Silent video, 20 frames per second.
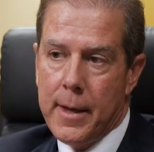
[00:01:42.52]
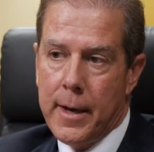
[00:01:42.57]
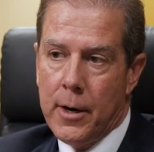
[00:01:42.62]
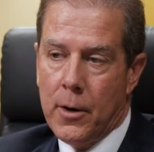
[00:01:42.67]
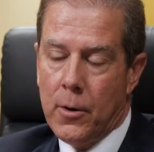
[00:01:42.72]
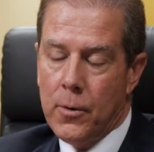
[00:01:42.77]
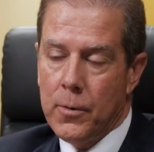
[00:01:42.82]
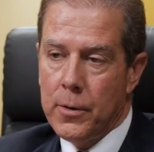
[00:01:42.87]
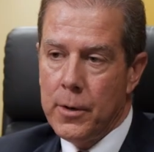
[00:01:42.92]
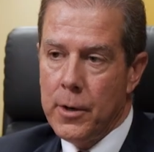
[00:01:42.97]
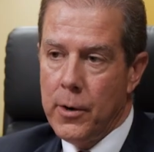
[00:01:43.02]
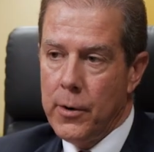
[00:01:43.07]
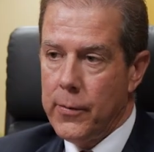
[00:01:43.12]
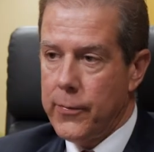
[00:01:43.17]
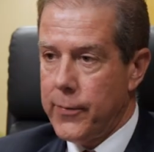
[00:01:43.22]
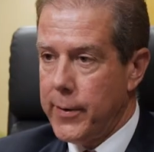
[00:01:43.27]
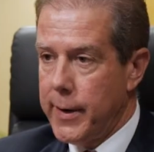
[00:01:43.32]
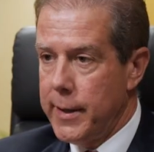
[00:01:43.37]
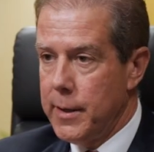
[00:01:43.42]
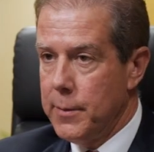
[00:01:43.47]
They don't
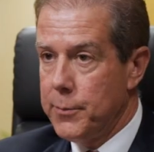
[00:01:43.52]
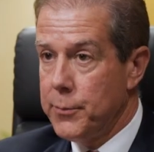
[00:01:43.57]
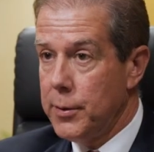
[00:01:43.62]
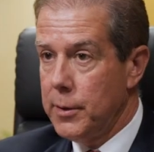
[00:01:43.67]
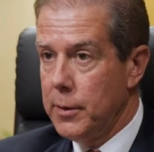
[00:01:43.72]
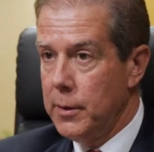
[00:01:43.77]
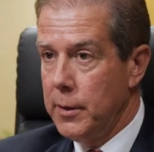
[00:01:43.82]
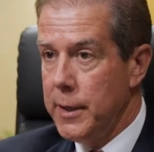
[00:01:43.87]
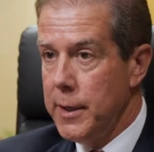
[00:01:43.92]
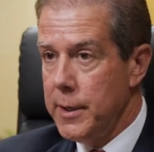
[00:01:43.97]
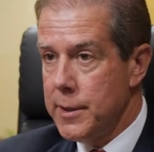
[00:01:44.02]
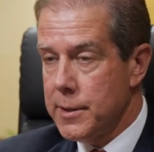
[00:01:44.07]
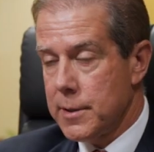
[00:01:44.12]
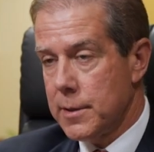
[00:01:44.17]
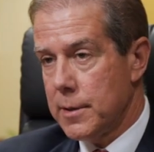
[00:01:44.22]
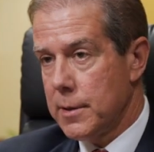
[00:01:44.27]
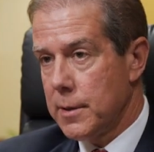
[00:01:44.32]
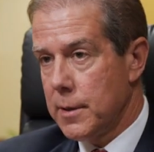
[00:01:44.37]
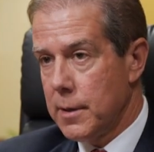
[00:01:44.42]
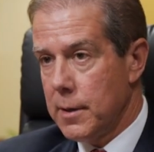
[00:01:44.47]
notify the
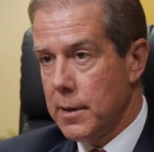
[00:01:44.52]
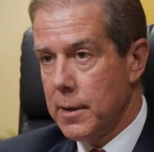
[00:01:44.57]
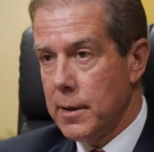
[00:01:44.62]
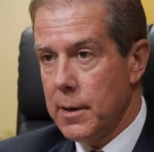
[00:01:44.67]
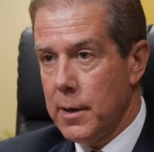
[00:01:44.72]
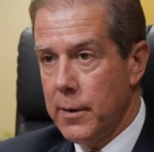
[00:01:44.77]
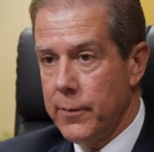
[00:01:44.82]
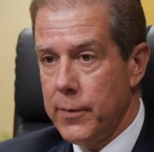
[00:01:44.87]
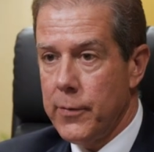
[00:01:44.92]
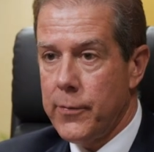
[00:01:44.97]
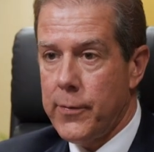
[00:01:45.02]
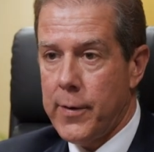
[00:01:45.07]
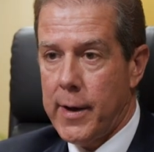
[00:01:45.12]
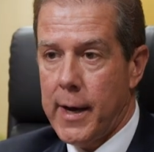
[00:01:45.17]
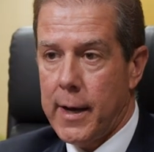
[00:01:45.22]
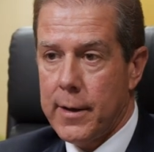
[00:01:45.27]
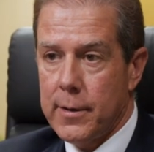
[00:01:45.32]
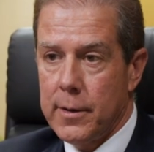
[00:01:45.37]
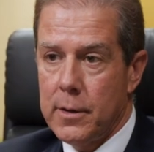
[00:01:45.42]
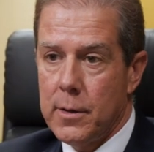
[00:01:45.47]
police of the
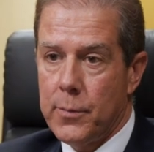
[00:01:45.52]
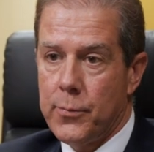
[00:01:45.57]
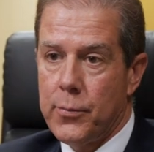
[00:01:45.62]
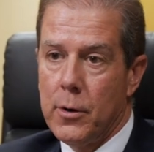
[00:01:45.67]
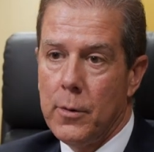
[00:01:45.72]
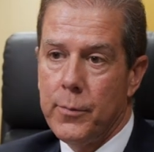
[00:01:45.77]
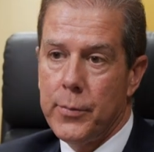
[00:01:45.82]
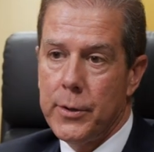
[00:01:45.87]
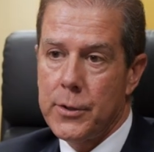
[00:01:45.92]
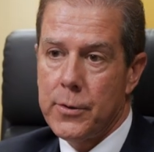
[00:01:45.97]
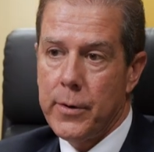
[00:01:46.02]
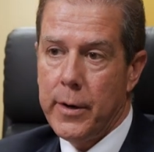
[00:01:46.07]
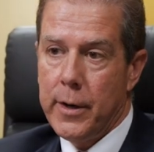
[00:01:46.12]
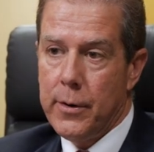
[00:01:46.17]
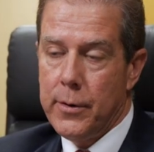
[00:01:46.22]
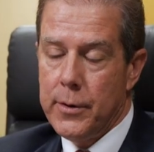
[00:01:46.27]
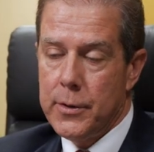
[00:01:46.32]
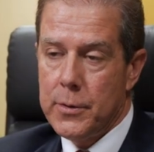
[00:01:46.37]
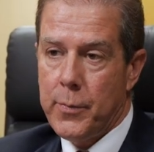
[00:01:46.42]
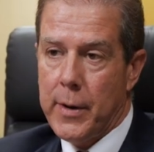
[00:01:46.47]
fact that the
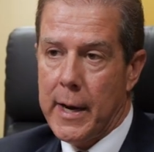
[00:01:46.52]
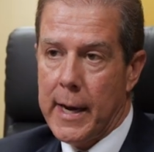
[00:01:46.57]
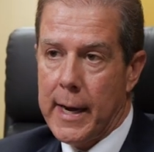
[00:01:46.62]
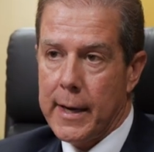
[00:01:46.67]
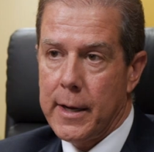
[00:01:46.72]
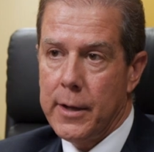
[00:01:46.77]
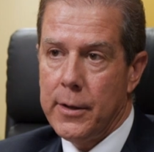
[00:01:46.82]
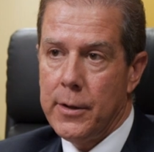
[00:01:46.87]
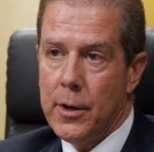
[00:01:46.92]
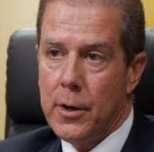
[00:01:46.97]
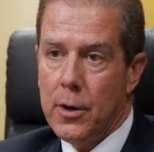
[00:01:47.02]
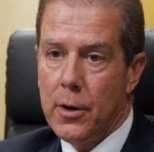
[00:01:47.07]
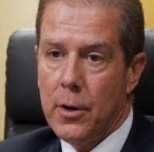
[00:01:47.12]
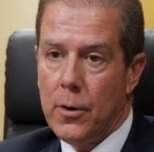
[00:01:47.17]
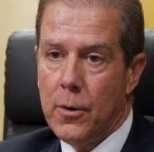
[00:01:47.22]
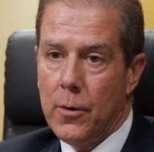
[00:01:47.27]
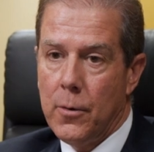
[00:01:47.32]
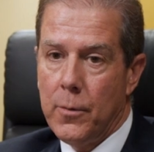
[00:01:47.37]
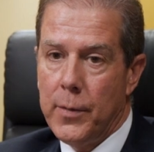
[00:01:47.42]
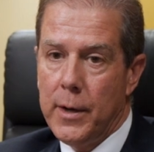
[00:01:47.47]
perpetrator is back in the
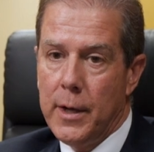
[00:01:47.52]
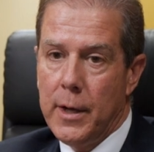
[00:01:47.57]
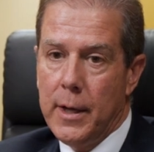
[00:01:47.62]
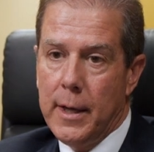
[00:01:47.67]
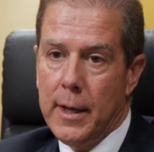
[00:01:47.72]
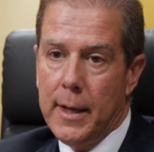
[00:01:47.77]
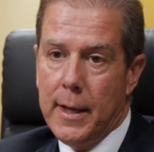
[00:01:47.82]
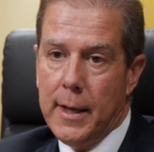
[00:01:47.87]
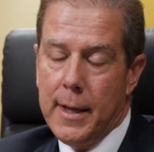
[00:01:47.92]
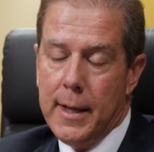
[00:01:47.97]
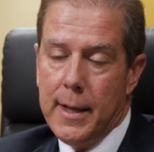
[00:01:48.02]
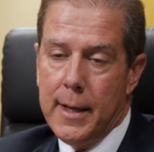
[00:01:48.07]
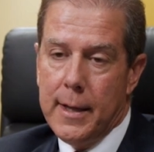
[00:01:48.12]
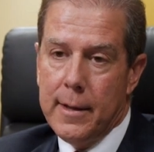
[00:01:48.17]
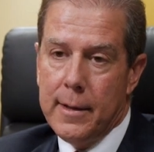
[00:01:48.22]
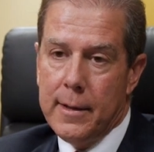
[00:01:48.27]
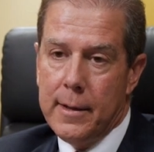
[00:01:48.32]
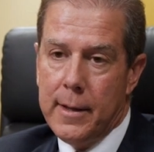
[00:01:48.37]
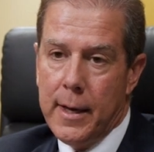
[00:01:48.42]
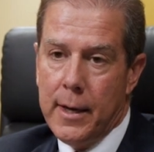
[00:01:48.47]
home.
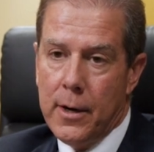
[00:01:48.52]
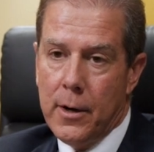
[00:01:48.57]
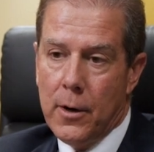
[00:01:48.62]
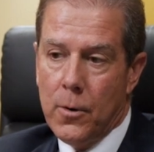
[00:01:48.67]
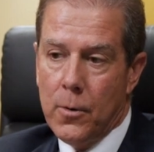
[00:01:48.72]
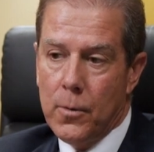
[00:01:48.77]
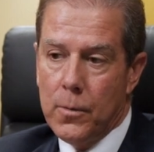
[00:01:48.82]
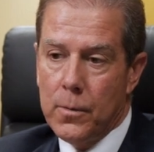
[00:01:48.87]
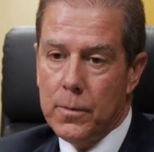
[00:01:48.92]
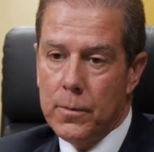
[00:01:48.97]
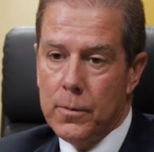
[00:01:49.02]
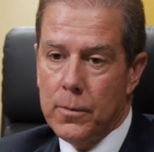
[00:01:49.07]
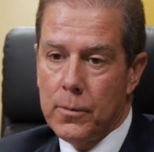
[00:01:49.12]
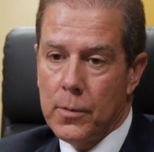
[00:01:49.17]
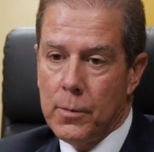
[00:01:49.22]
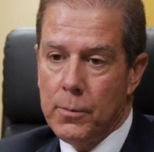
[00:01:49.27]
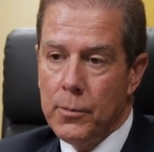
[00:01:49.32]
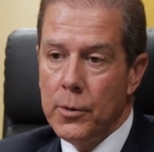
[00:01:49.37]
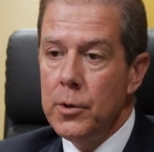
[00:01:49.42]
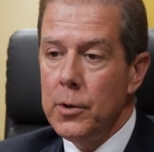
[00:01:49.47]
They don't
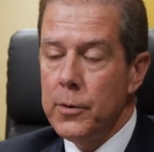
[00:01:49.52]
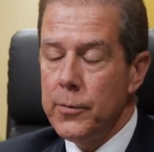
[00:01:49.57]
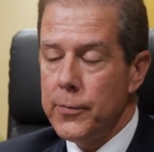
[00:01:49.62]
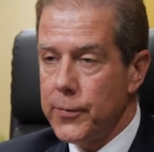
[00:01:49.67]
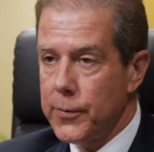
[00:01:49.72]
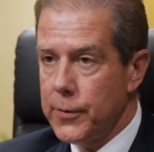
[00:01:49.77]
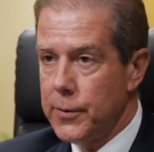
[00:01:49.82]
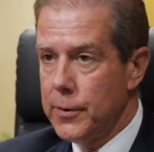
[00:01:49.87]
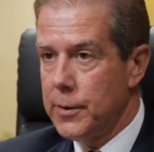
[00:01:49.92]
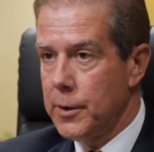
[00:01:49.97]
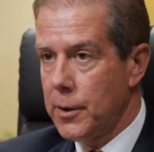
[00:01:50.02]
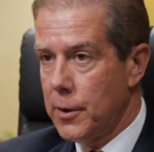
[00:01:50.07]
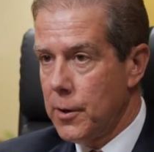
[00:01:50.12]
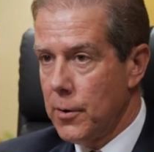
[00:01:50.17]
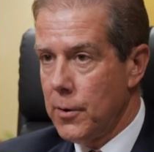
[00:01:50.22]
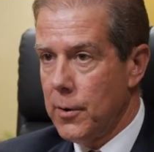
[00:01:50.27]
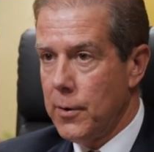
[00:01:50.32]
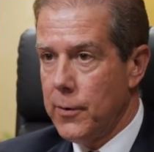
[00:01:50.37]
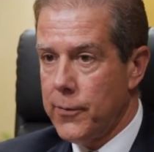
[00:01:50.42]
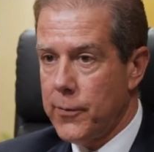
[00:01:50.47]
remove the
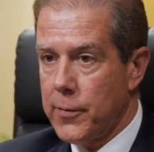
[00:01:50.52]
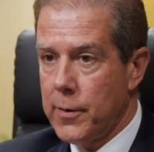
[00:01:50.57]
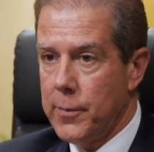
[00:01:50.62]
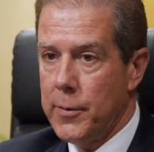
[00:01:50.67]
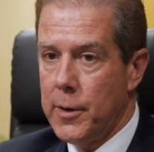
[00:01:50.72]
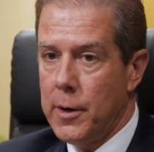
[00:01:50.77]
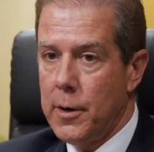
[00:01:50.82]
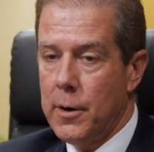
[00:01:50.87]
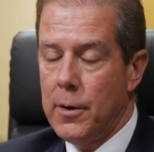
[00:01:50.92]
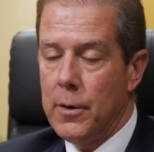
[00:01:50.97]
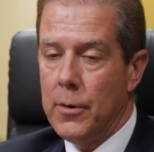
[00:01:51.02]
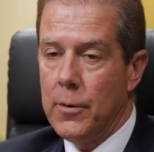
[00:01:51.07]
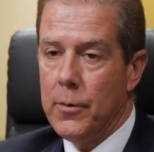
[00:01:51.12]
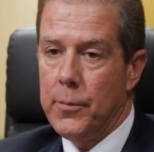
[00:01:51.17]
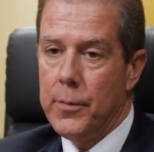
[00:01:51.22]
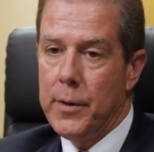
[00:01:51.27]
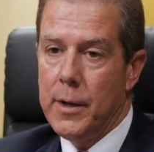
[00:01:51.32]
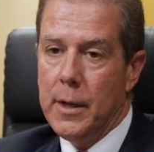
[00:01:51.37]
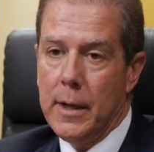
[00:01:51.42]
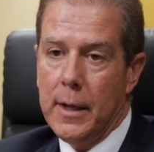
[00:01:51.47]
girl from the
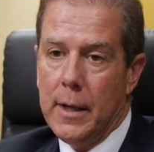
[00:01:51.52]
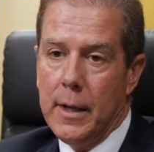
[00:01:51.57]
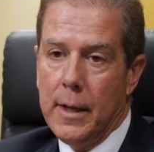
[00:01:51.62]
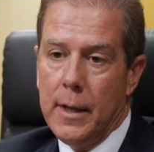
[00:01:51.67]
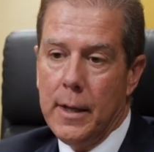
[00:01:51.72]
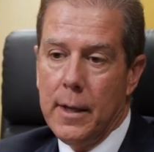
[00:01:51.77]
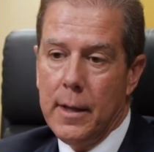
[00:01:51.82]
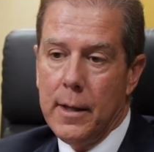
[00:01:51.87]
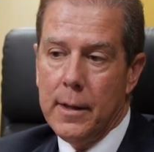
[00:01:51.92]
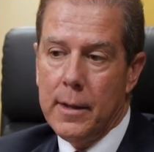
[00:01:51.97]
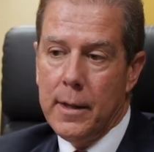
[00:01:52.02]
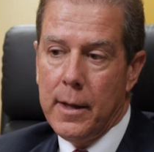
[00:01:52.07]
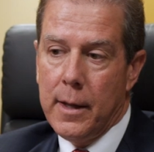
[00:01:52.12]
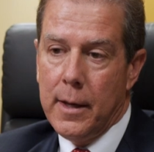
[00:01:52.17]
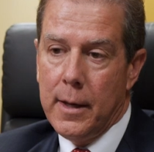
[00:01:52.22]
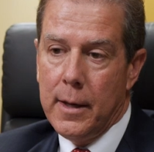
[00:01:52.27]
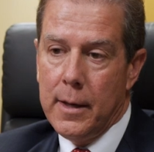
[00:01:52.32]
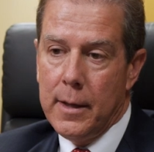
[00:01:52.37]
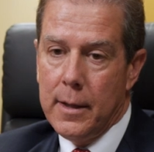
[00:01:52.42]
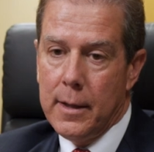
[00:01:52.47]
home.
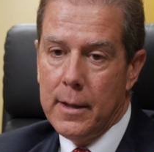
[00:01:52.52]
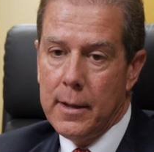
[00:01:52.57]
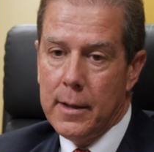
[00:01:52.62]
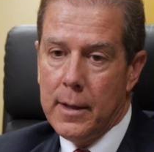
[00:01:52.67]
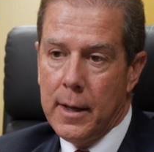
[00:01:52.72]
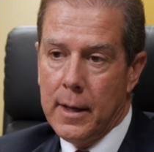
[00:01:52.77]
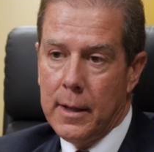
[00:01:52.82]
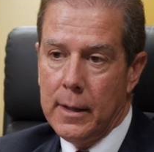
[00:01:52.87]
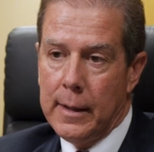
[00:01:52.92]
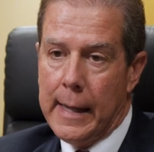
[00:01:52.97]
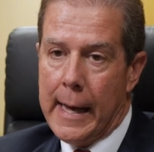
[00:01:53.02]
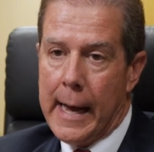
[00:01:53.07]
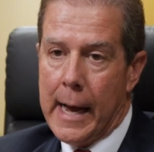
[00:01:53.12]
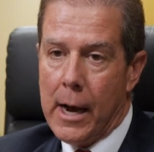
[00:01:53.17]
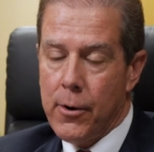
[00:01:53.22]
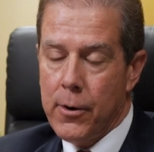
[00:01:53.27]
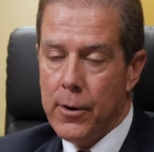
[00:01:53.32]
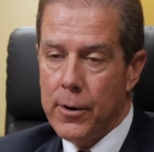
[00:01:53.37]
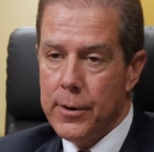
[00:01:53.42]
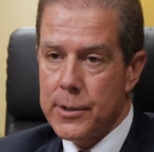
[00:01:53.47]
They they
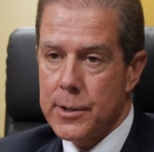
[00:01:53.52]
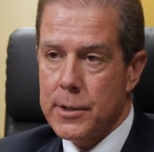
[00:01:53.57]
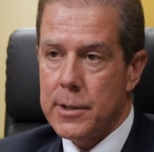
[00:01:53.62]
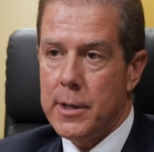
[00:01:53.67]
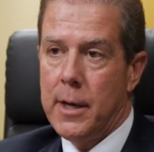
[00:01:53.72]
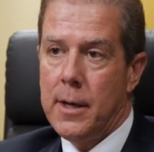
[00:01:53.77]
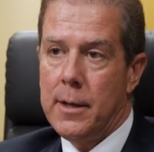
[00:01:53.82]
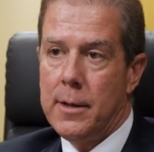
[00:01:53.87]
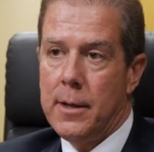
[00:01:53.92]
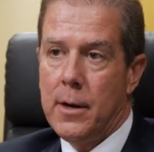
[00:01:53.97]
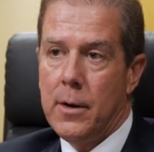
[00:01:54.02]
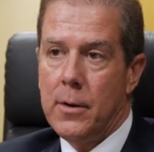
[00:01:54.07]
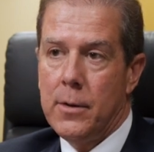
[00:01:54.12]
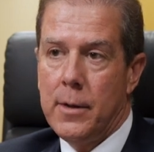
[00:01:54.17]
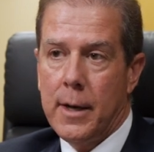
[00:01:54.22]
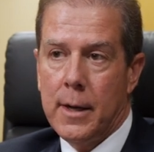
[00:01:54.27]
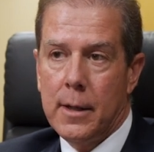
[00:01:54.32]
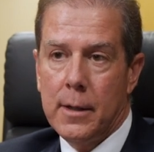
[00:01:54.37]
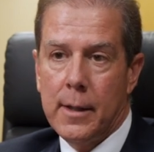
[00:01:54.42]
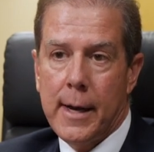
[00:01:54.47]
allow her to stay there.
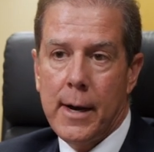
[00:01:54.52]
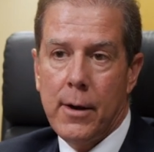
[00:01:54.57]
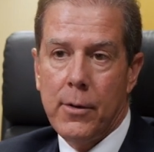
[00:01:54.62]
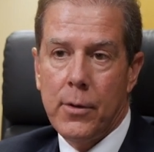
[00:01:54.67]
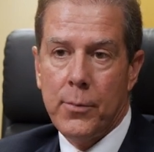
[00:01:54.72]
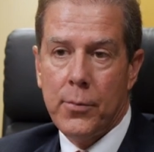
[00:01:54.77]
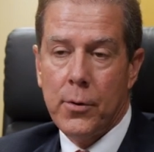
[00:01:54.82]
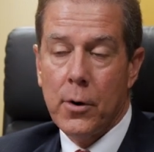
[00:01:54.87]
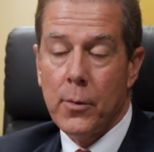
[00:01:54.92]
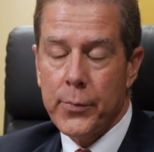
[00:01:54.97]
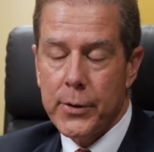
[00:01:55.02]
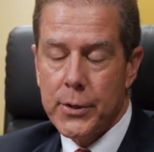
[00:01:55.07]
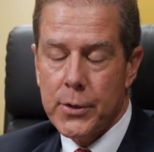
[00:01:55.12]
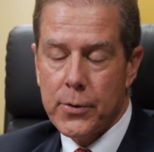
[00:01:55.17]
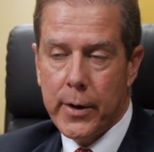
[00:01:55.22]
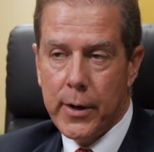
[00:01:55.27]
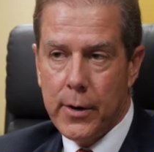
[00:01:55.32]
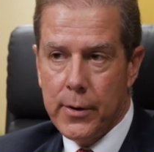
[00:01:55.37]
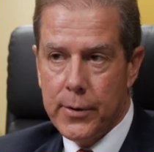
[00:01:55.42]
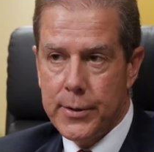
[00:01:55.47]
They allow the
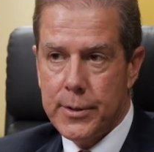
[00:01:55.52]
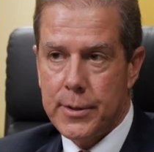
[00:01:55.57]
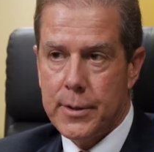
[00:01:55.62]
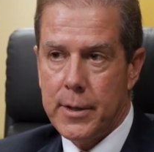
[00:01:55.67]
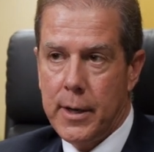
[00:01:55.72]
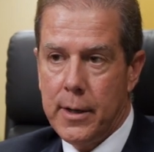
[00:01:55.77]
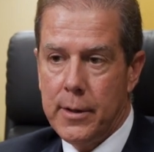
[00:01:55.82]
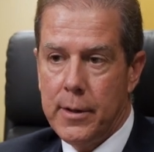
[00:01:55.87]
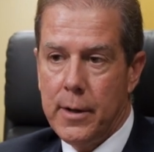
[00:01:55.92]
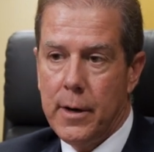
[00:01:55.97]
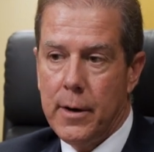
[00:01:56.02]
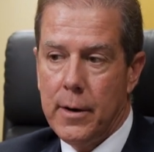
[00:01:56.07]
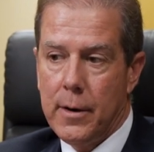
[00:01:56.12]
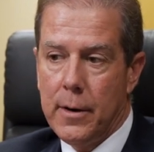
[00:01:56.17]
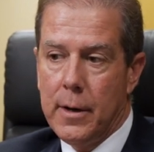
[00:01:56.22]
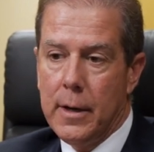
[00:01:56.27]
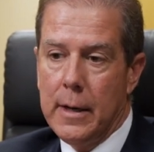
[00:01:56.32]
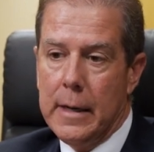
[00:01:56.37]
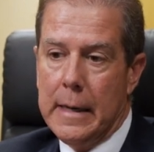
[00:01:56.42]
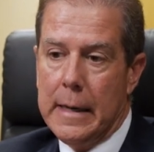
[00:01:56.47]
perpetrator to stay there.